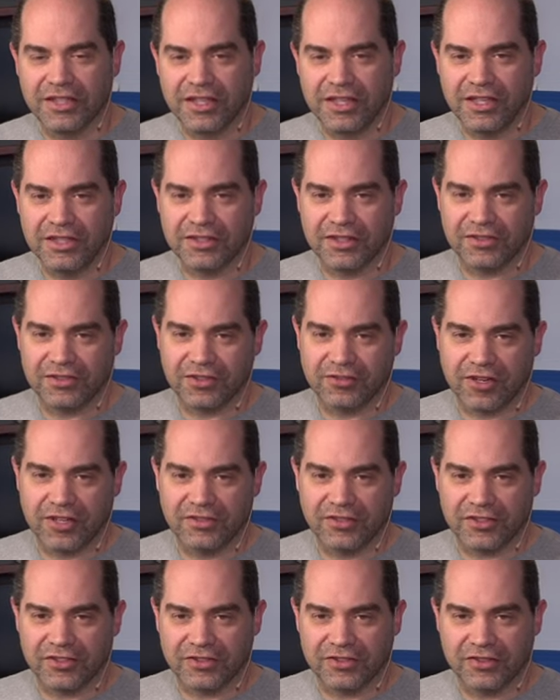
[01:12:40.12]
It does the
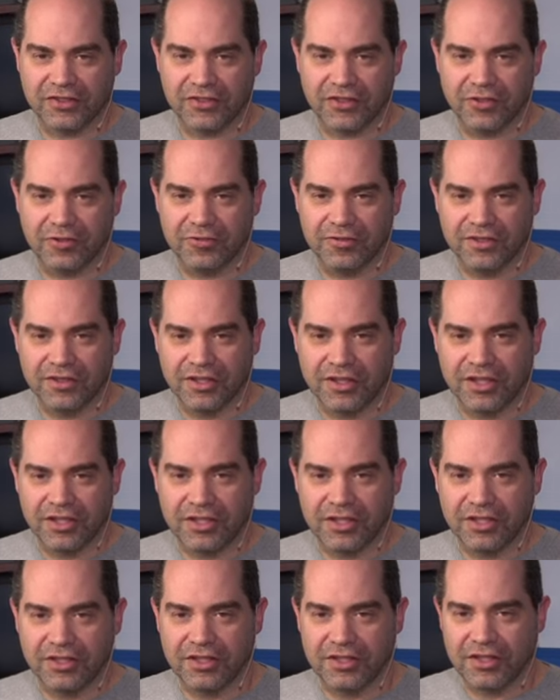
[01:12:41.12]
transition. So
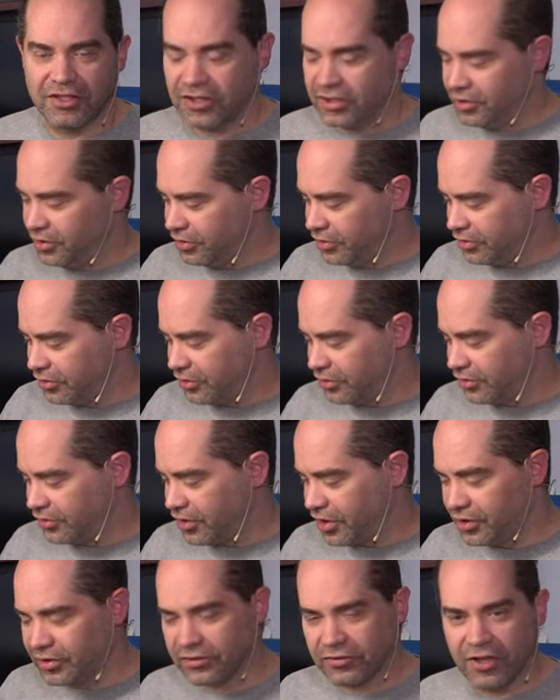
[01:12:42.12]

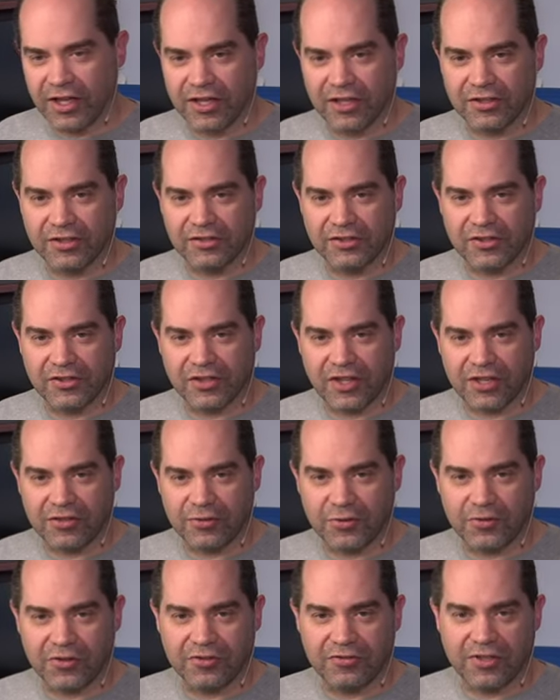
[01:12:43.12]
cycle
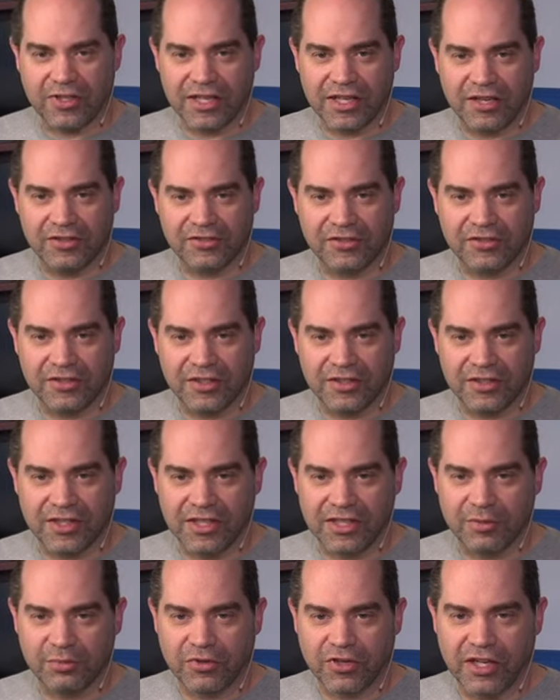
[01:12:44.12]
through the layouts and
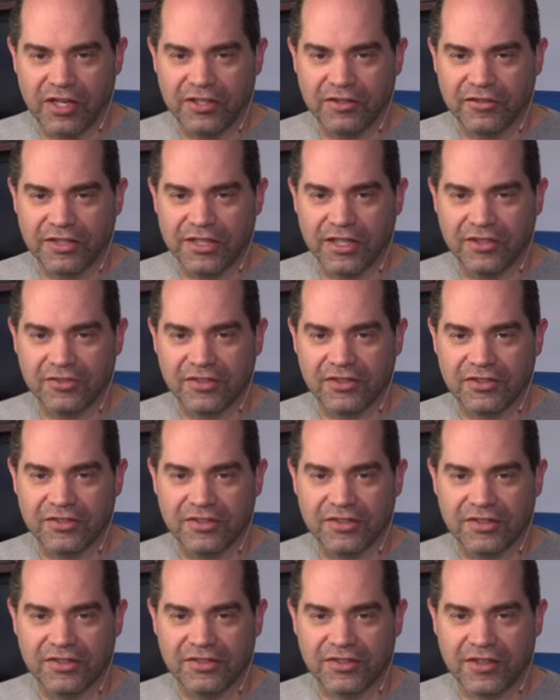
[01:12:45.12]
then apply the layouts.
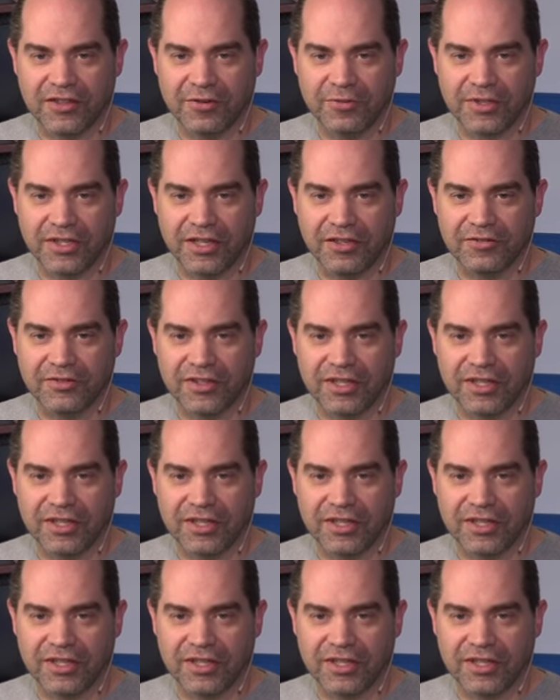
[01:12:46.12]
So there we go.